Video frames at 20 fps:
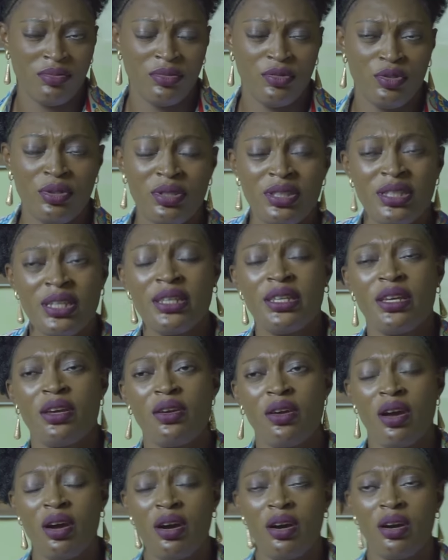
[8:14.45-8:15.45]
using
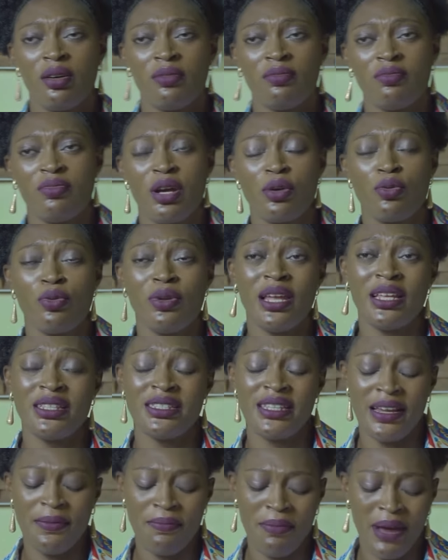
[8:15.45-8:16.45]
the
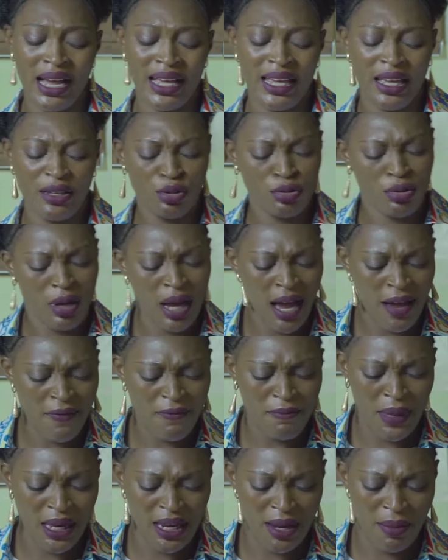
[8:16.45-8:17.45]
regulated market, you have
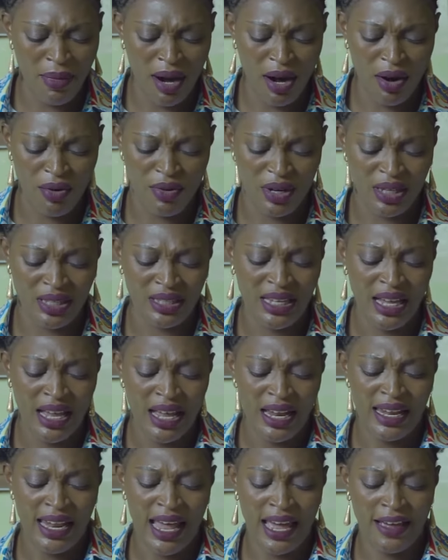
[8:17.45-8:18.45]
minimal
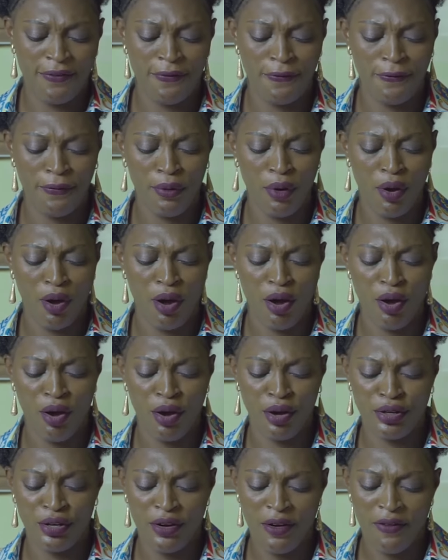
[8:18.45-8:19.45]
risks like
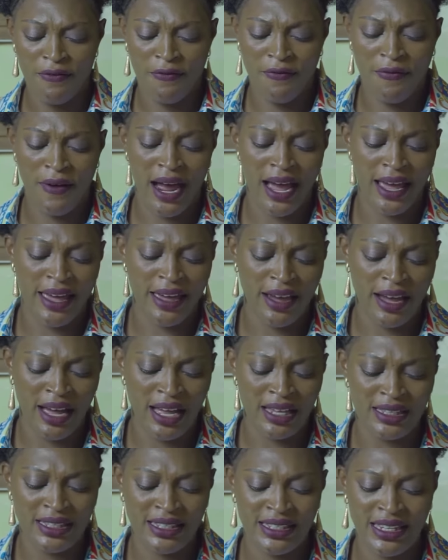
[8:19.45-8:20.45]
flood,
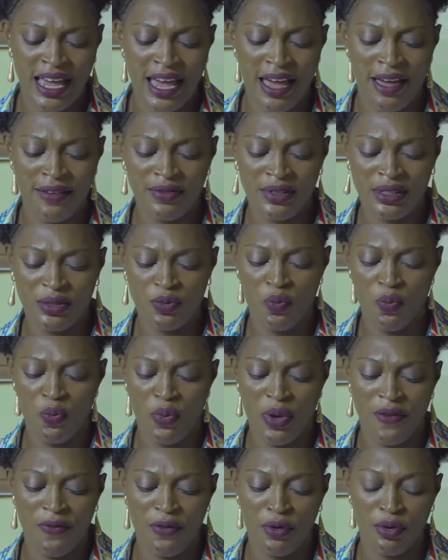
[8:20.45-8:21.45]
fire, theft,
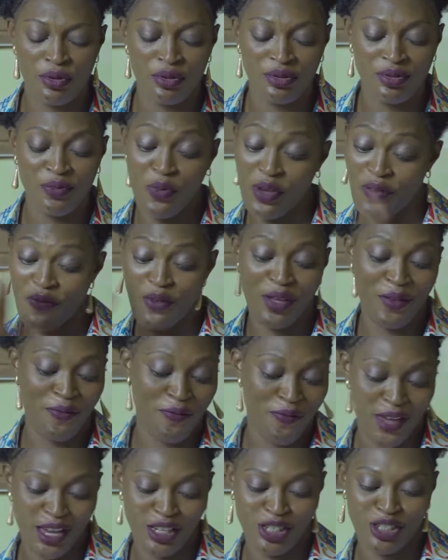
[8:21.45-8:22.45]
weevil
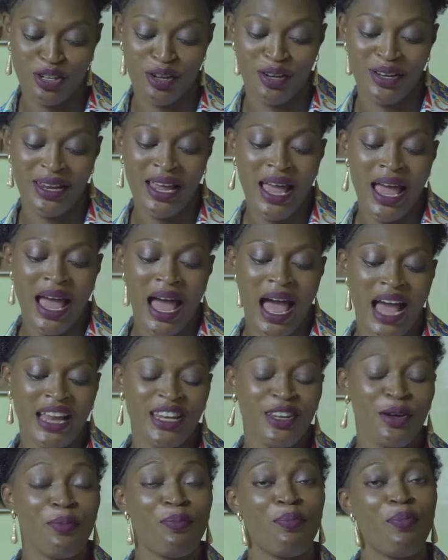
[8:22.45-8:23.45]
invasion,
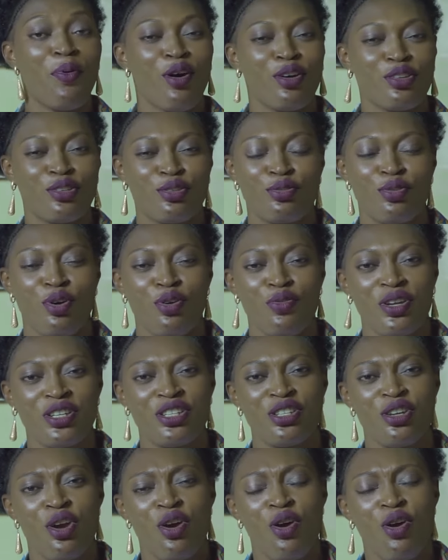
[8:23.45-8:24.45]
and poor
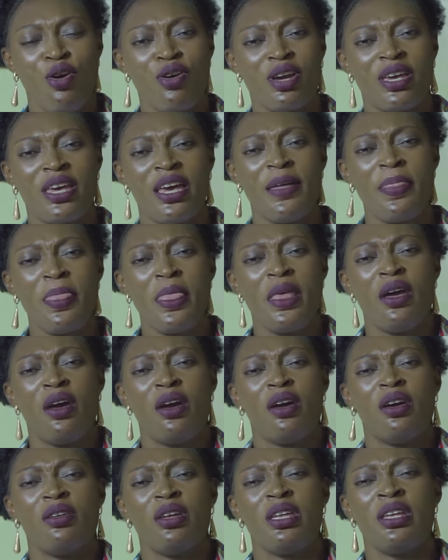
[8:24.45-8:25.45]
storage, okay?
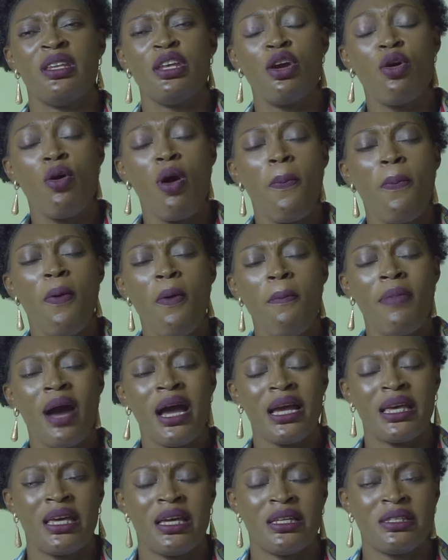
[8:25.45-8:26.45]
In the open
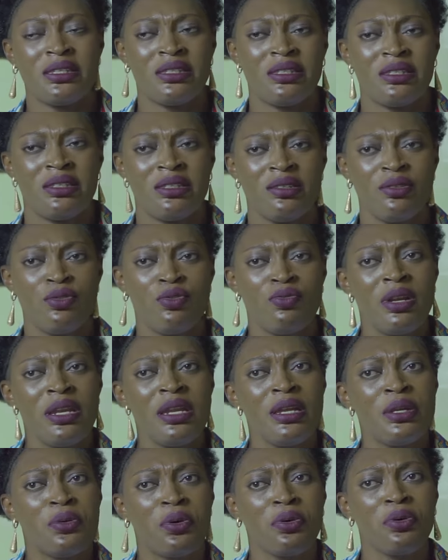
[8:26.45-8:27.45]
market, you
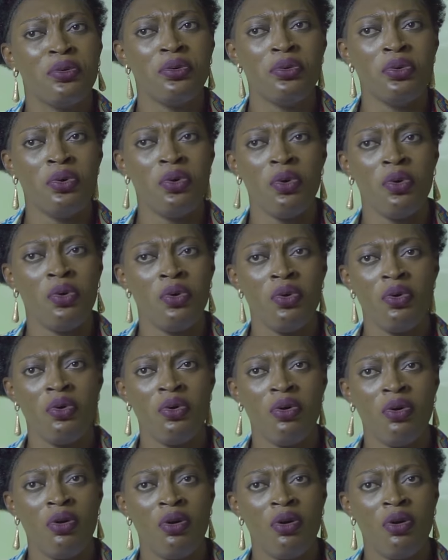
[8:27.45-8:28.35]
really don't know